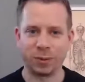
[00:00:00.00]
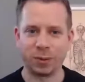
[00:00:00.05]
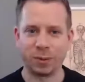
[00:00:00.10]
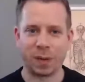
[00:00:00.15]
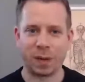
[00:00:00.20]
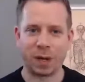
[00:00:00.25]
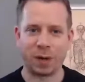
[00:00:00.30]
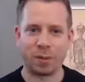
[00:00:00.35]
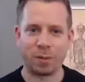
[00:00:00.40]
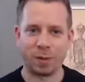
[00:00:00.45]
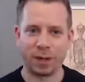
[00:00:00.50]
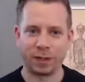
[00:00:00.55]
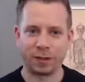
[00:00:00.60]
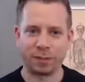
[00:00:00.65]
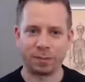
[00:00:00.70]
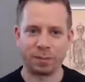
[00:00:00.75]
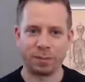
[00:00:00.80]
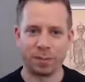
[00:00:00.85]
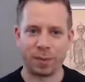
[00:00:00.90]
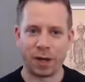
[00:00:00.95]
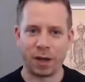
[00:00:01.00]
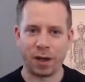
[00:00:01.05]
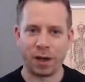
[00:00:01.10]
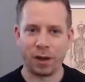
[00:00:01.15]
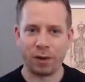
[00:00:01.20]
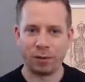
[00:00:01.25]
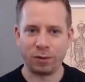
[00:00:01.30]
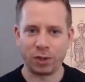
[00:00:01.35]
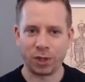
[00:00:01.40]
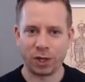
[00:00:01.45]
about my
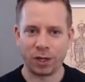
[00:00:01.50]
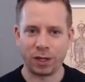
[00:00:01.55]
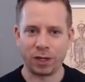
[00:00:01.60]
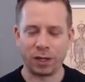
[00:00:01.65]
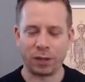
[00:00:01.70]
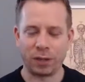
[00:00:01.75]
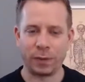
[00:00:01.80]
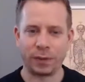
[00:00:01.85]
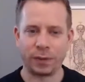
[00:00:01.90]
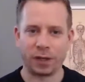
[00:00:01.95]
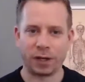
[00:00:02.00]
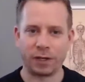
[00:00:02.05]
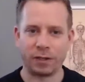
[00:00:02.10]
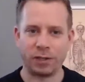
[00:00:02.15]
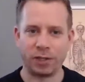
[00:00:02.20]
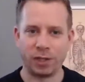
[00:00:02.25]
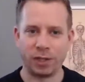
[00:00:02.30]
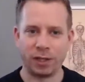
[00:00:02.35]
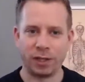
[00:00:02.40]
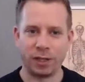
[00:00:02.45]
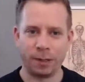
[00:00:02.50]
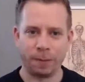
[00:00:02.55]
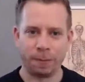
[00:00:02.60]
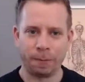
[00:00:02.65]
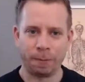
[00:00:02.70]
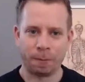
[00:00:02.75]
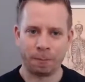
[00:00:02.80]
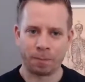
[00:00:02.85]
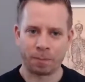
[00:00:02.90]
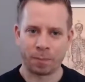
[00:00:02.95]
own journey with Tai Chi,
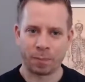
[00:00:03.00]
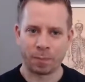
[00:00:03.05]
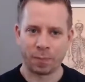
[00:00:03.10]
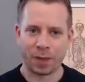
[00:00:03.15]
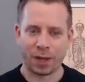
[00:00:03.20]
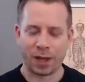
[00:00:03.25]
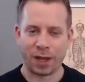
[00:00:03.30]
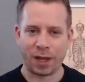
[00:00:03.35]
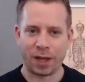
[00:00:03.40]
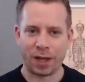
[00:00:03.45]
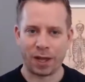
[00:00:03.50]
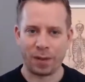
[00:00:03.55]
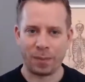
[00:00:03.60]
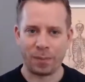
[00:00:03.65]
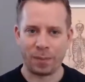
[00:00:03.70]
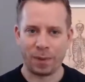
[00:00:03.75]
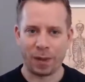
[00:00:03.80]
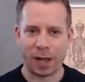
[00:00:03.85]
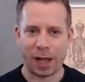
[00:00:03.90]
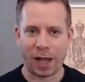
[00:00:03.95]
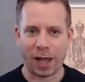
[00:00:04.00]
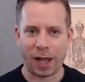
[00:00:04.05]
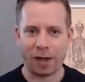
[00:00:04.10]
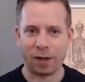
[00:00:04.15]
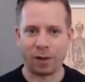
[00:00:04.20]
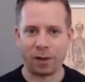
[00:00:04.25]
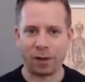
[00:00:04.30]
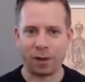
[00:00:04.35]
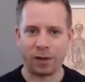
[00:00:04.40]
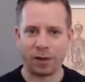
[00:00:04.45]
how
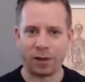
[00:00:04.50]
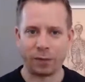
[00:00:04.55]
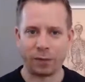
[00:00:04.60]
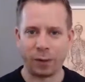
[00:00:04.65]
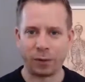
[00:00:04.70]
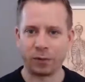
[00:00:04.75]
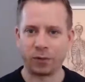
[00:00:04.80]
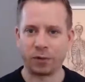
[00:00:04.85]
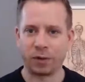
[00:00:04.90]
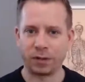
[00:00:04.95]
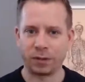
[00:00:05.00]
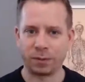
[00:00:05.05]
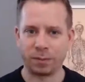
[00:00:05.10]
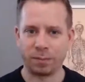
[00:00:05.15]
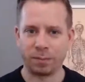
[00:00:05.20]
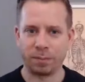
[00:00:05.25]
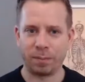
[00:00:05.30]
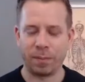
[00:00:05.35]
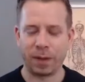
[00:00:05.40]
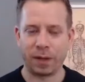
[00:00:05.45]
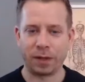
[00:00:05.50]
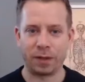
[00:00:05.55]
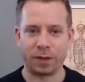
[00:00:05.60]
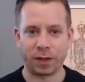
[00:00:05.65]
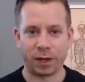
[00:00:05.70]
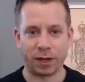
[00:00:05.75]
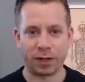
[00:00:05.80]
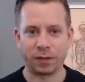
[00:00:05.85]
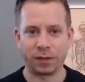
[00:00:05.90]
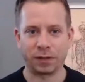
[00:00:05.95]
the Feldenkrais method
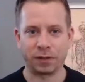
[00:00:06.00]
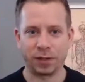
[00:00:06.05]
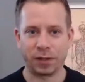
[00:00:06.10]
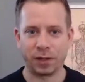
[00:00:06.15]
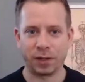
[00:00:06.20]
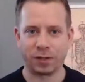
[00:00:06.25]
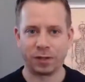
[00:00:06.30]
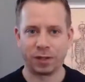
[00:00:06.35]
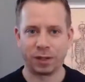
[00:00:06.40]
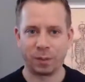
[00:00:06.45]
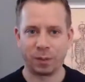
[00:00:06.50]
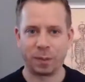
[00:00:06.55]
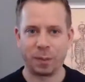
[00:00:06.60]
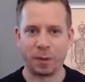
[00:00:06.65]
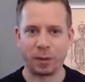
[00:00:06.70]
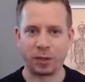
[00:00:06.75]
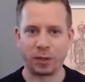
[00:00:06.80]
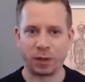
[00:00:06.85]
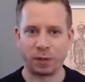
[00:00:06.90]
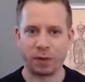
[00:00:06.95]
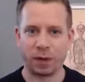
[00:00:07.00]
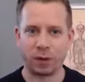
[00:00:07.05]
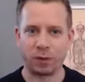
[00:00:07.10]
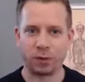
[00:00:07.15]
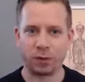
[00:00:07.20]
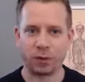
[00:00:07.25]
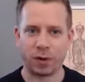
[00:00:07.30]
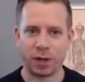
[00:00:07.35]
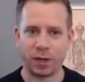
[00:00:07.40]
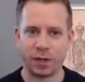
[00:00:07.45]
kind of started with Moshe
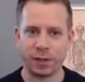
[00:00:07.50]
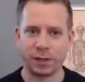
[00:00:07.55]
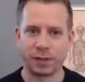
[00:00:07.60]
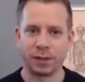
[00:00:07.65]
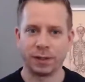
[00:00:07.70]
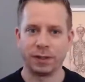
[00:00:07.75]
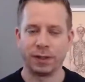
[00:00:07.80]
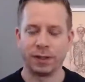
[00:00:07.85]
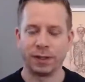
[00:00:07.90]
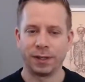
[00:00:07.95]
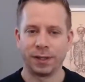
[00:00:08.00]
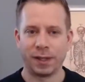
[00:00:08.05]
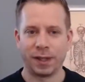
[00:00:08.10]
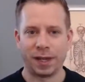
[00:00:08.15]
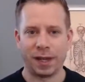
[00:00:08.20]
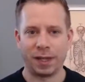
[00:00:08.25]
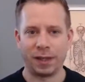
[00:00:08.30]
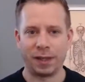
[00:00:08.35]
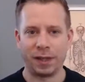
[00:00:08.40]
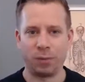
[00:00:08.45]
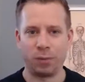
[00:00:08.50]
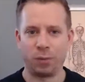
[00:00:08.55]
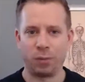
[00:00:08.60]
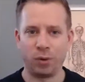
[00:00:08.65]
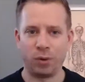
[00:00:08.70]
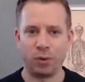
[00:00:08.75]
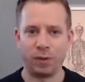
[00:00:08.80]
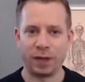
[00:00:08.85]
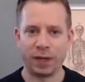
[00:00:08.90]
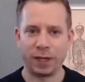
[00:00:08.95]
Feldenkrais, and then
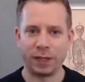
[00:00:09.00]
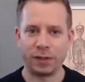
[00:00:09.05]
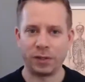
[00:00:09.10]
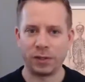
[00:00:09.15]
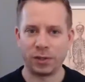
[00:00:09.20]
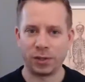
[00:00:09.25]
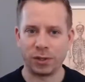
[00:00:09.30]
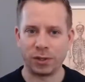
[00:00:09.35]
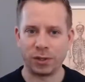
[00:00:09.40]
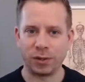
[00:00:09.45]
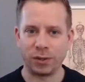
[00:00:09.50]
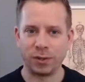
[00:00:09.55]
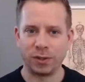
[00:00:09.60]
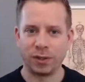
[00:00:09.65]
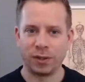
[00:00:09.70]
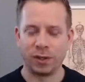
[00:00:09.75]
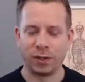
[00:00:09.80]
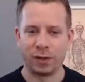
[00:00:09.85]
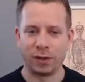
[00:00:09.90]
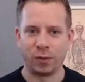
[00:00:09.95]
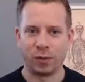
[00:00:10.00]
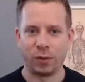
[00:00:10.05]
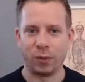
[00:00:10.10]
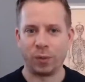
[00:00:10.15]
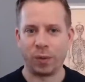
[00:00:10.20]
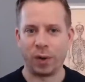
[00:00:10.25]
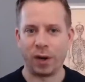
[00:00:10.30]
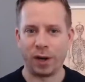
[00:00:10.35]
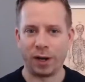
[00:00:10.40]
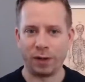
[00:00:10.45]
moving into
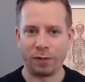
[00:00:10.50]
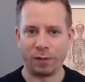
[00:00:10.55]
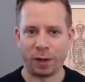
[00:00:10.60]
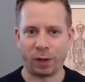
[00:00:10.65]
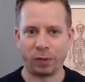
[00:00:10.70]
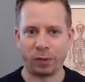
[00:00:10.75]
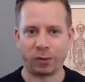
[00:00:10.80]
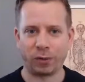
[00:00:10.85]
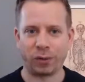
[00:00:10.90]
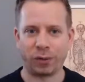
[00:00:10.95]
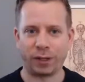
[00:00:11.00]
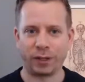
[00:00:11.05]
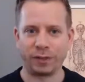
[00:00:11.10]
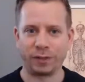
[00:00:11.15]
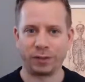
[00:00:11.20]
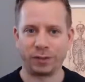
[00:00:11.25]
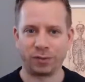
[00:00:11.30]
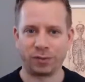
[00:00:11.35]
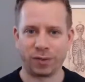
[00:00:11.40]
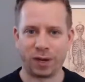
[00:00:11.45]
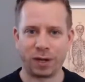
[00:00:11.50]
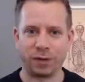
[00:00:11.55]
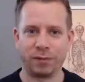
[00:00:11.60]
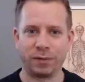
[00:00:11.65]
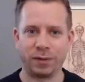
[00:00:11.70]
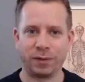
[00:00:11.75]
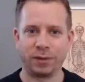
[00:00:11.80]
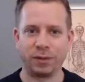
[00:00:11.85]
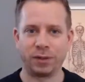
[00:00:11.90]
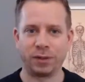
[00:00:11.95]
why Feldenkrais is
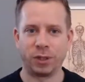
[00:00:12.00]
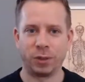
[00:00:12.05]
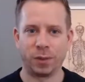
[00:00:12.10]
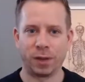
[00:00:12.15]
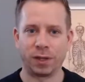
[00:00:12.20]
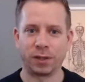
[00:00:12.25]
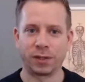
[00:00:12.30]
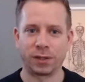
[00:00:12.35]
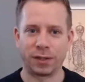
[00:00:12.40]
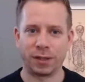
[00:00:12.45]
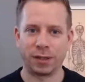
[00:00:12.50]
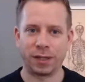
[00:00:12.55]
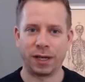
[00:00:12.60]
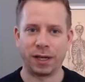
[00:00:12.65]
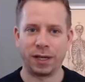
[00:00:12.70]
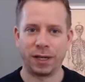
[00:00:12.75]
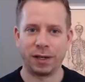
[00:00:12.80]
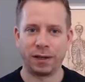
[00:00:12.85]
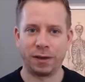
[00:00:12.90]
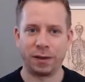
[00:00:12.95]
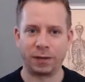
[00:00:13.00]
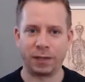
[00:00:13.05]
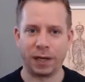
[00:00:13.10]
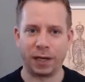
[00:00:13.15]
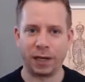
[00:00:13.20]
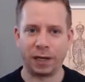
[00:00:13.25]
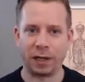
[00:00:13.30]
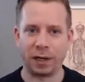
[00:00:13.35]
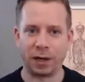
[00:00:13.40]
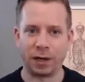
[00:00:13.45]
relevant to us today in our
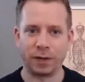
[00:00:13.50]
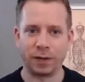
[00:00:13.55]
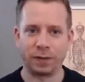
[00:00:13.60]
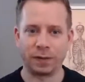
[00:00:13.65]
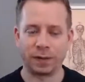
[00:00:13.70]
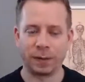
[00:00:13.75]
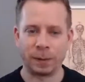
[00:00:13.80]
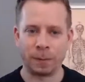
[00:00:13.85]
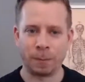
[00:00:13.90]
daily lives.